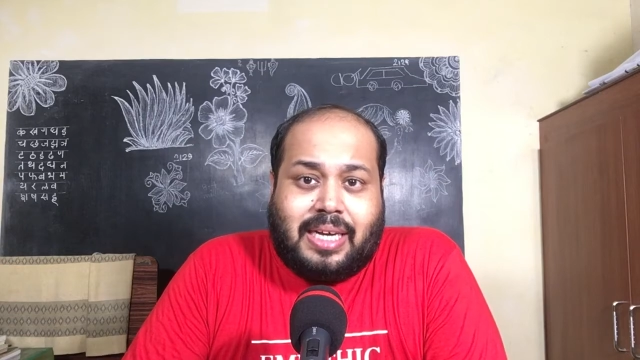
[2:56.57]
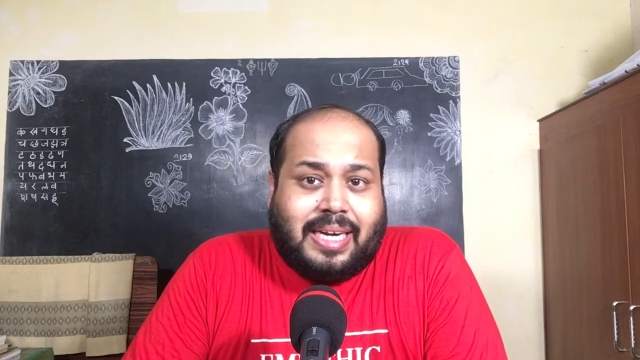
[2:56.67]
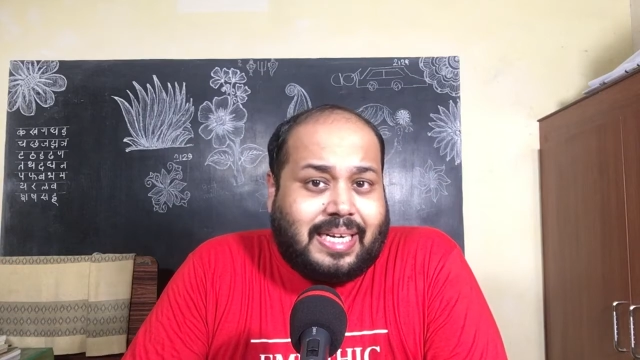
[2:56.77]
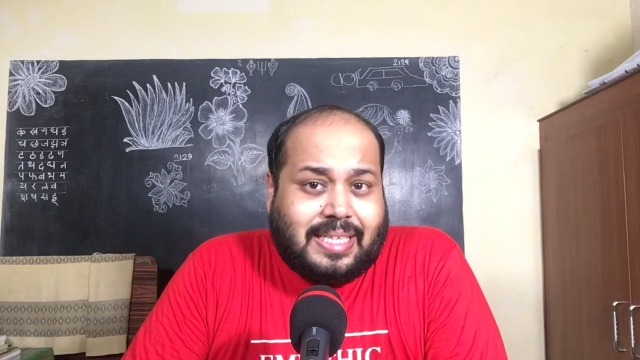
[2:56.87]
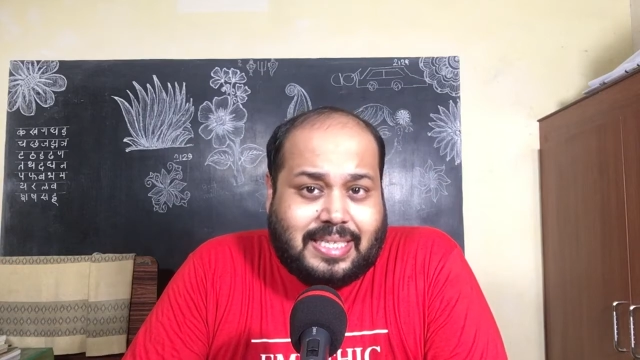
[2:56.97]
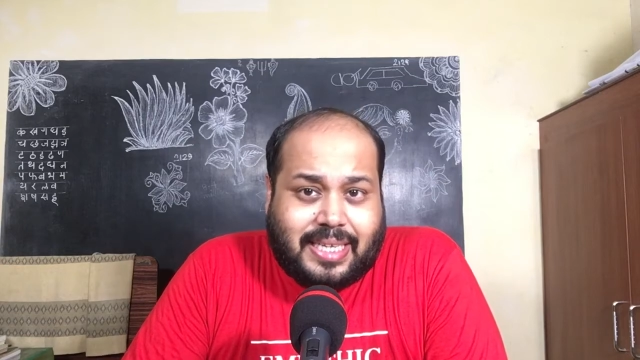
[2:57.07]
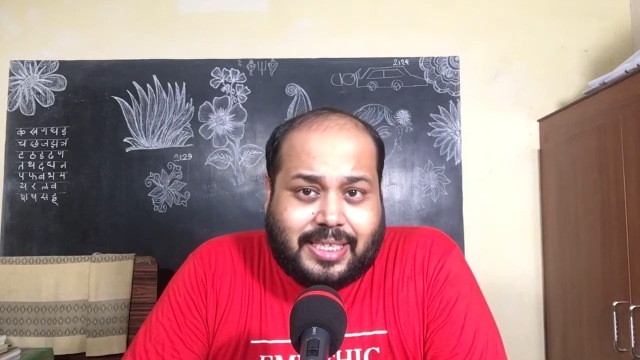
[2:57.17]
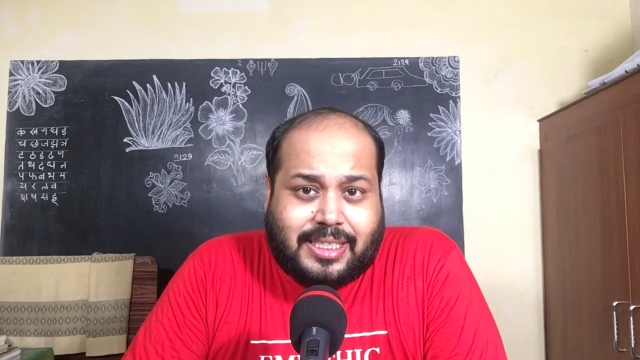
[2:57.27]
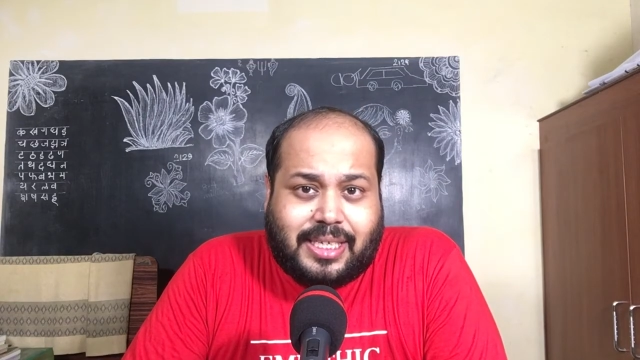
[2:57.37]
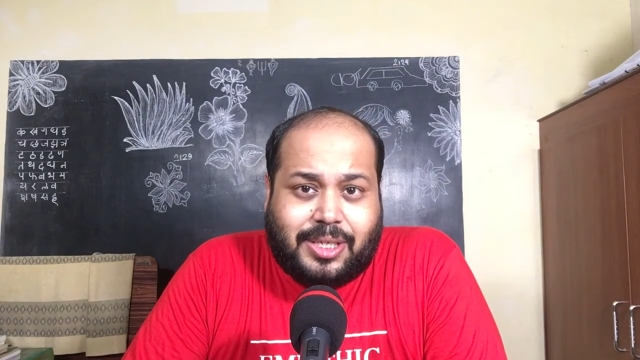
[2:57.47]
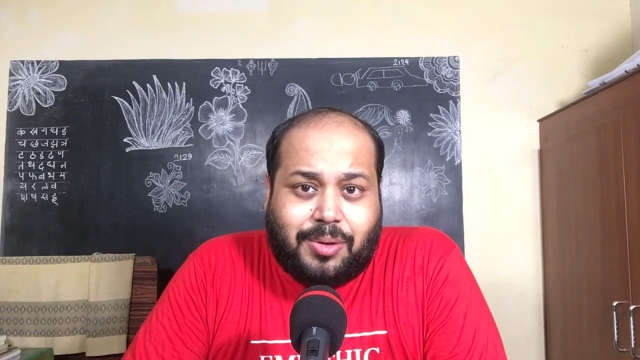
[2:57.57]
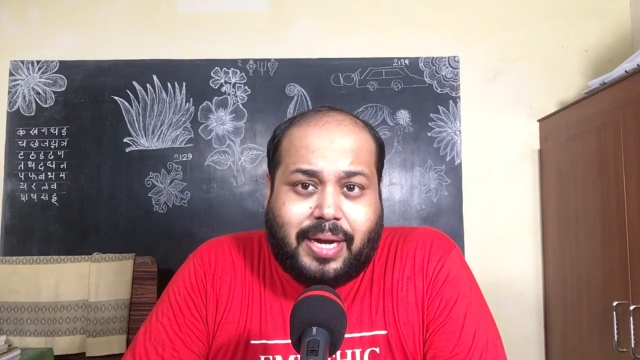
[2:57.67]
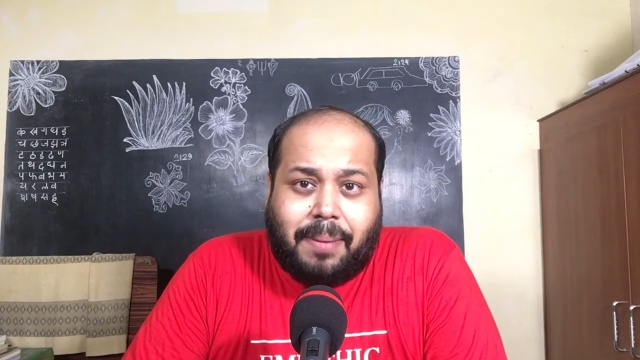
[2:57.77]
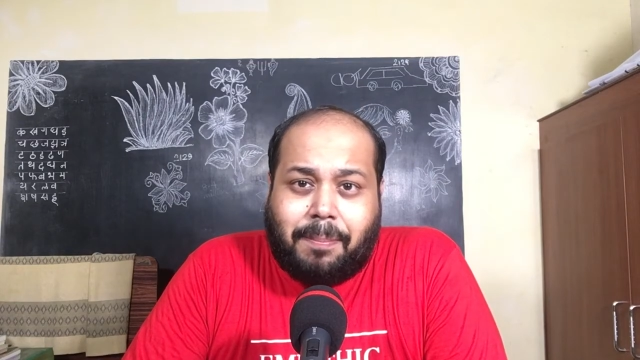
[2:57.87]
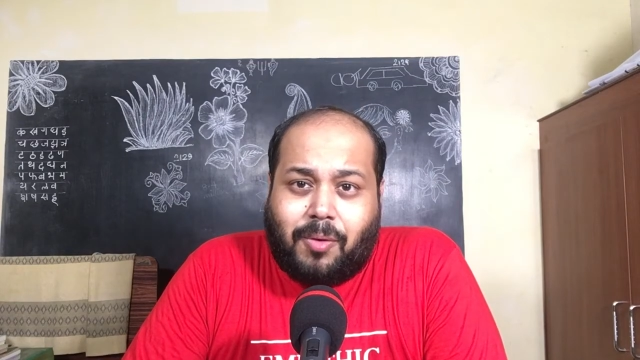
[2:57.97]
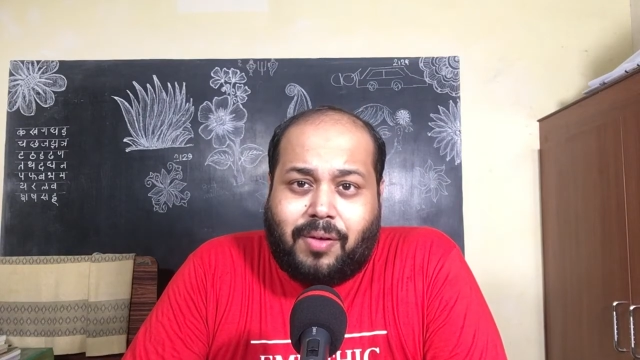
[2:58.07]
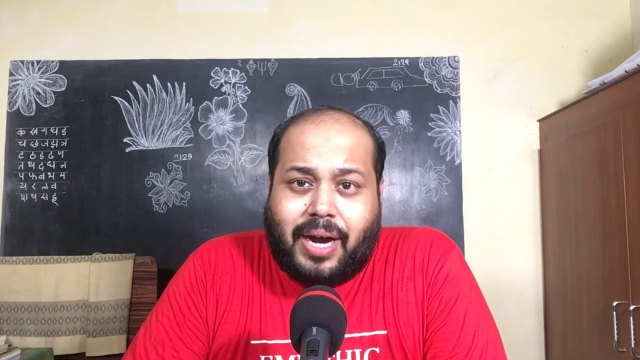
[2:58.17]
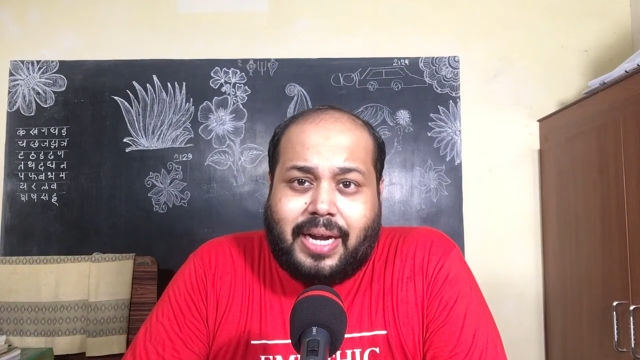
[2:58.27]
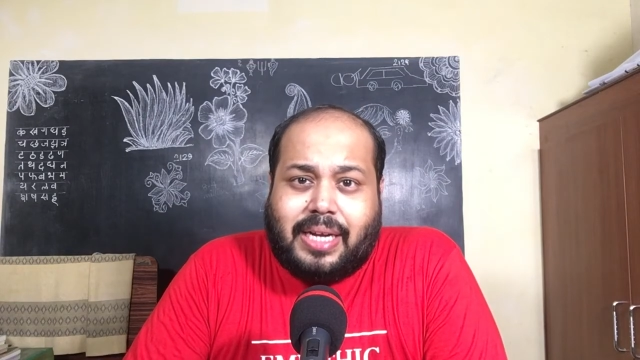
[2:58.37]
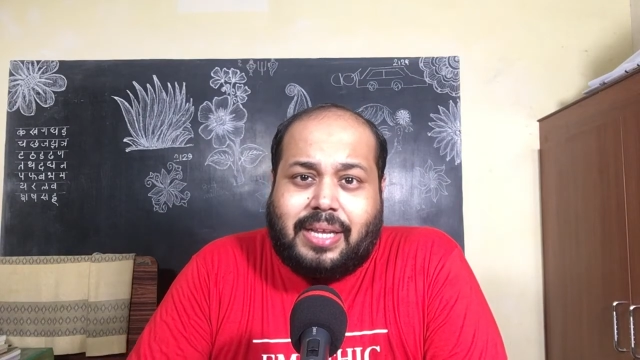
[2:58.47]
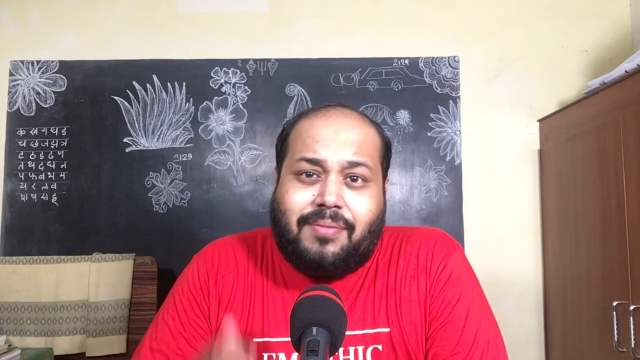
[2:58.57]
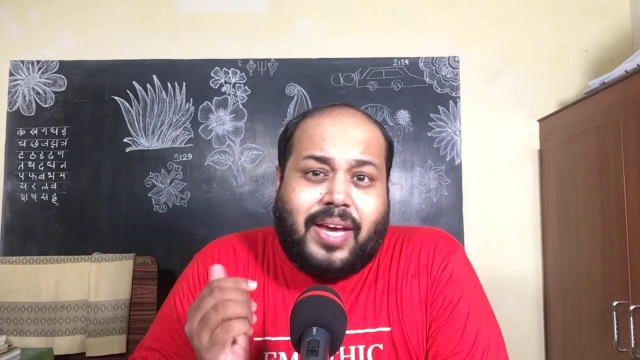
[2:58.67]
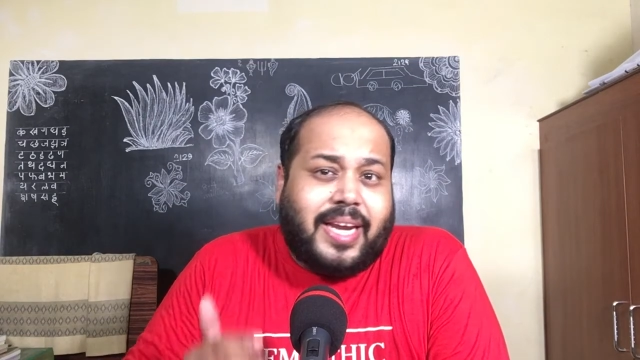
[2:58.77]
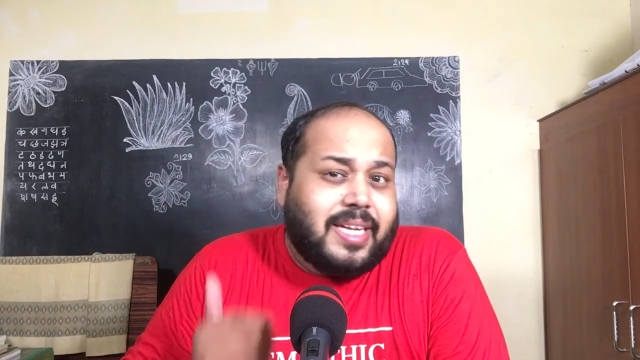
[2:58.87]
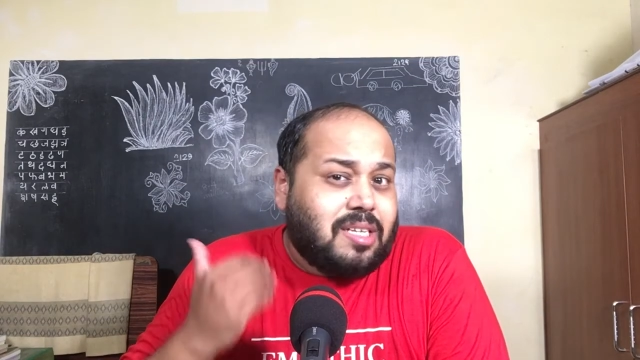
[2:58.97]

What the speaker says: In this section, you can provide the various